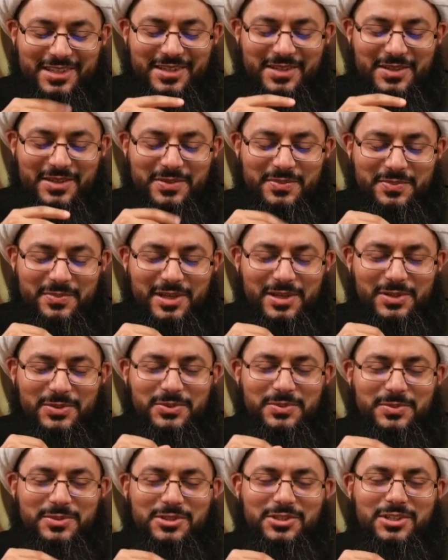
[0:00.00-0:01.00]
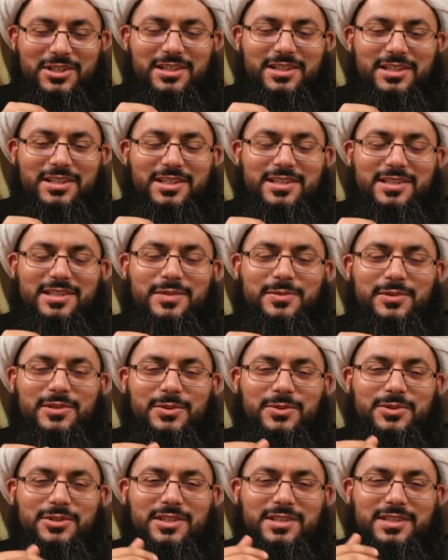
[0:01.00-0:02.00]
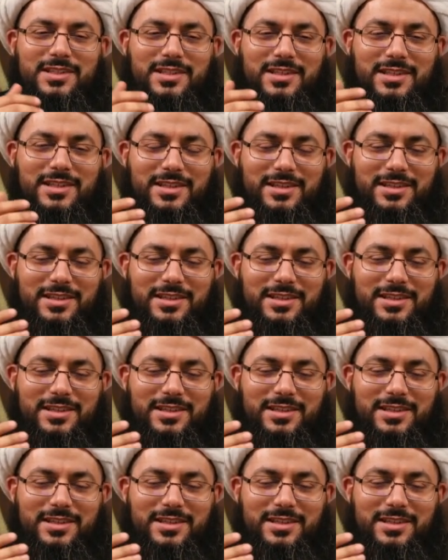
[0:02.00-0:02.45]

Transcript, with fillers: want to just discuss, uh, explain my point